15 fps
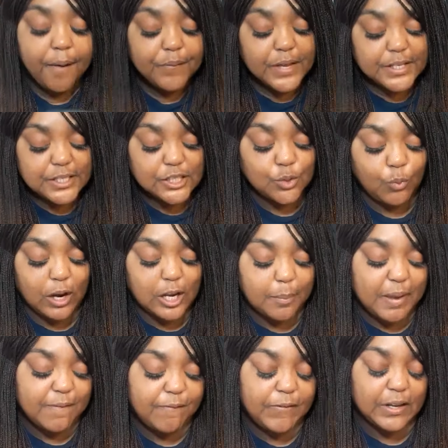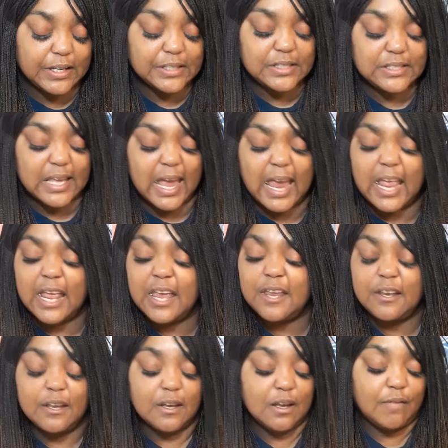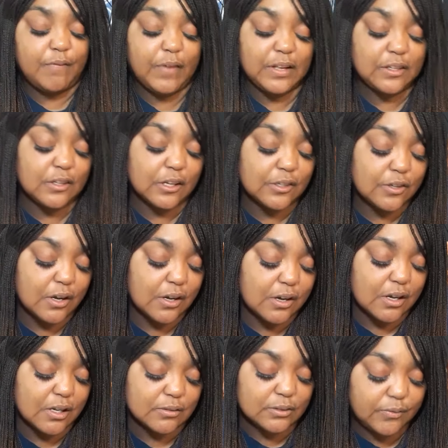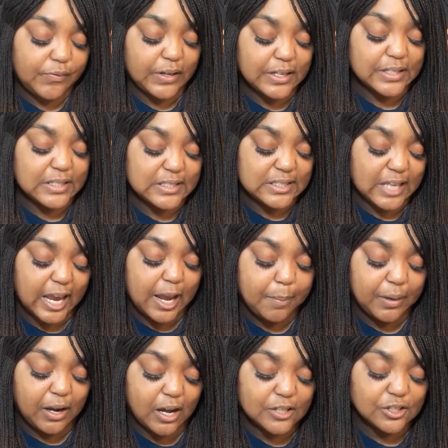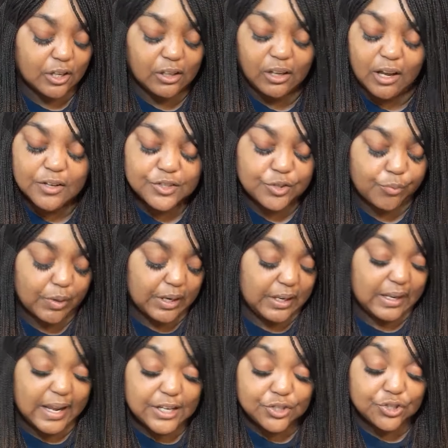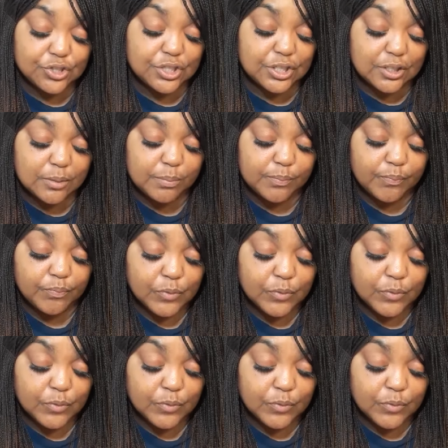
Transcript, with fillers: This is one could be feeling sad, feeling uh, uh um, feeling sad because of loss of relationship